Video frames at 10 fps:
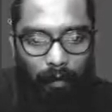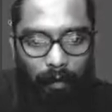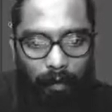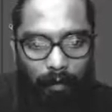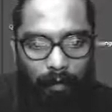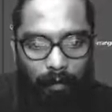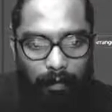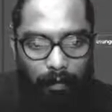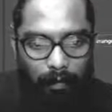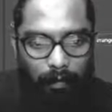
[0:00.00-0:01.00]

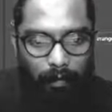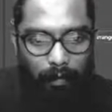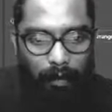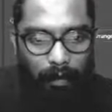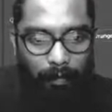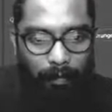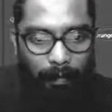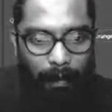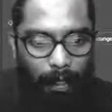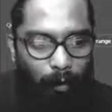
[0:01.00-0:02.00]
Let's look like a
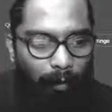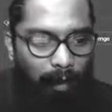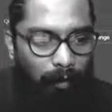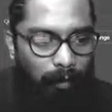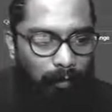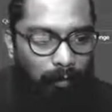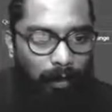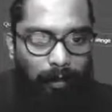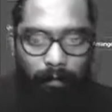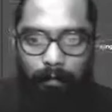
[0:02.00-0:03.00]
mango something.